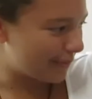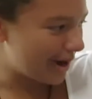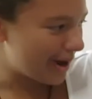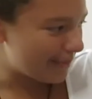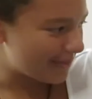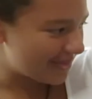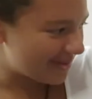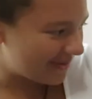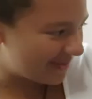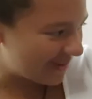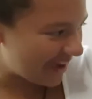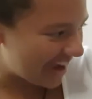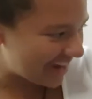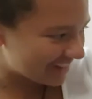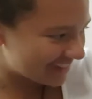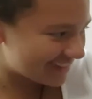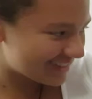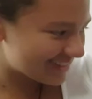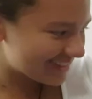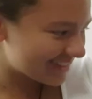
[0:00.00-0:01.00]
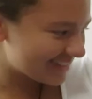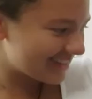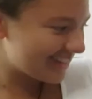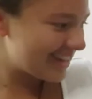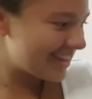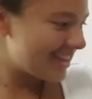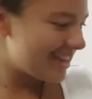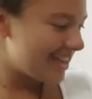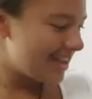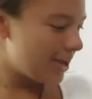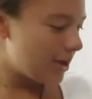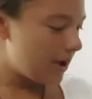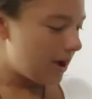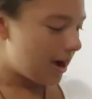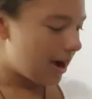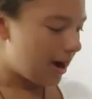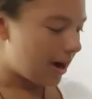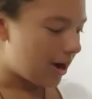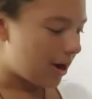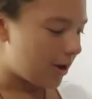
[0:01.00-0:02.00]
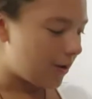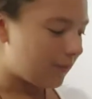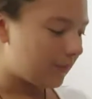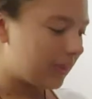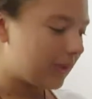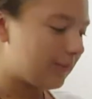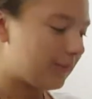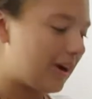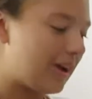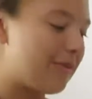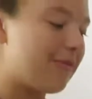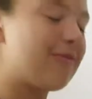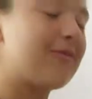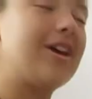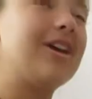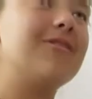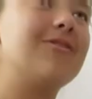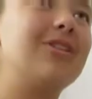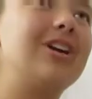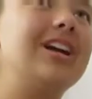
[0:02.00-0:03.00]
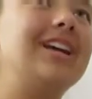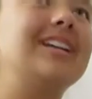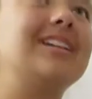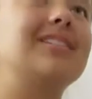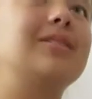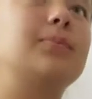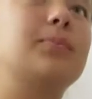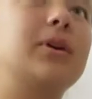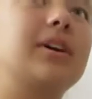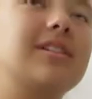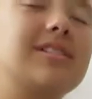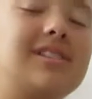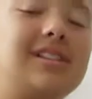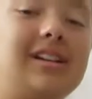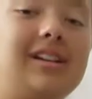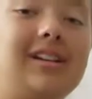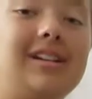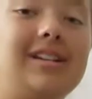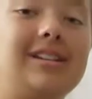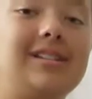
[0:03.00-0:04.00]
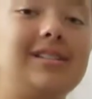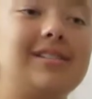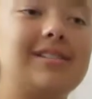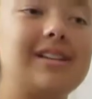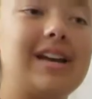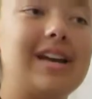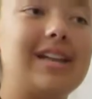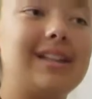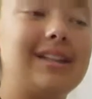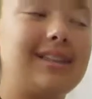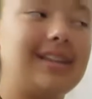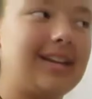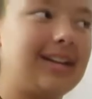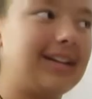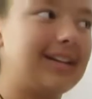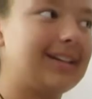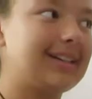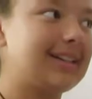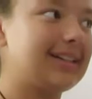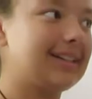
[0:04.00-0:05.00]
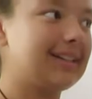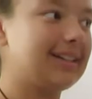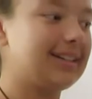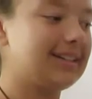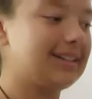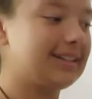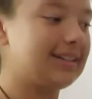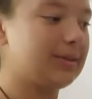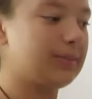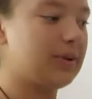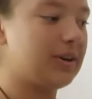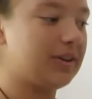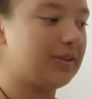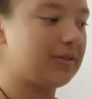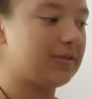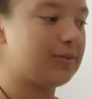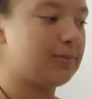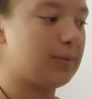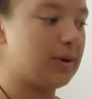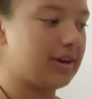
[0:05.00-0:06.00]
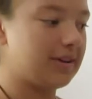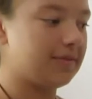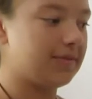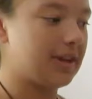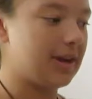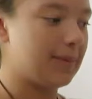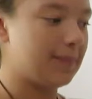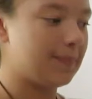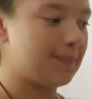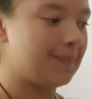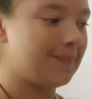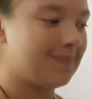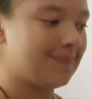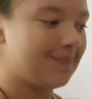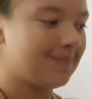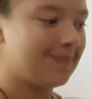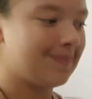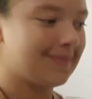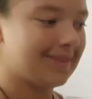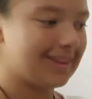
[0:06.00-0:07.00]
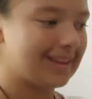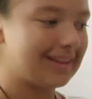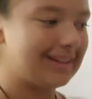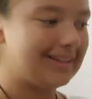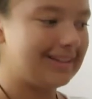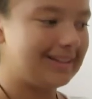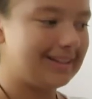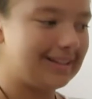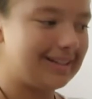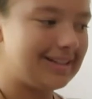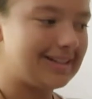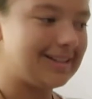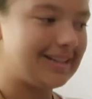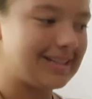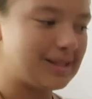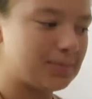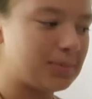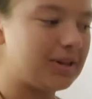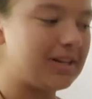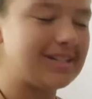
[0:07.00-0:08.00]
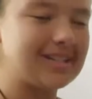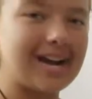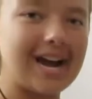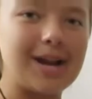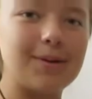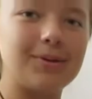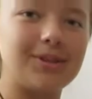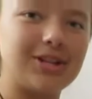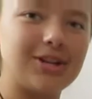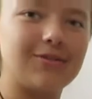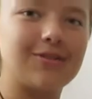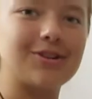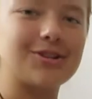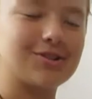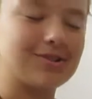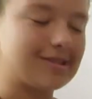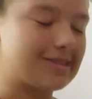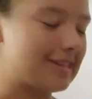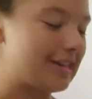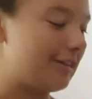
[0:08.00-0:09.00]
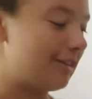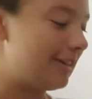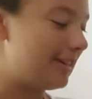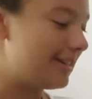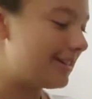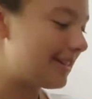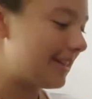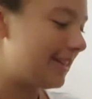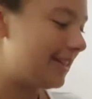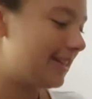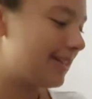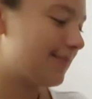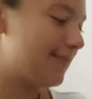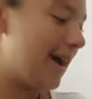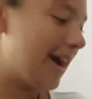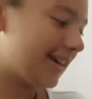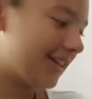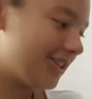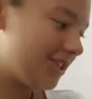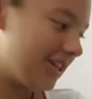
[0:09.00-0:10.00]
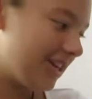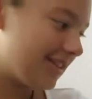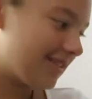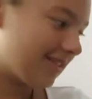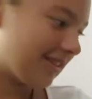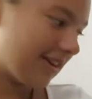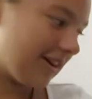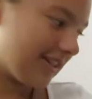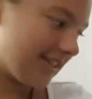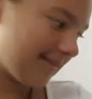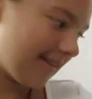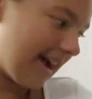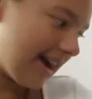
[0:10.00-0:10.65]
Pop in the face. My favorite book series, I think, one of them, it's pretty tied with the original series, is Magnus Chase and the Gods of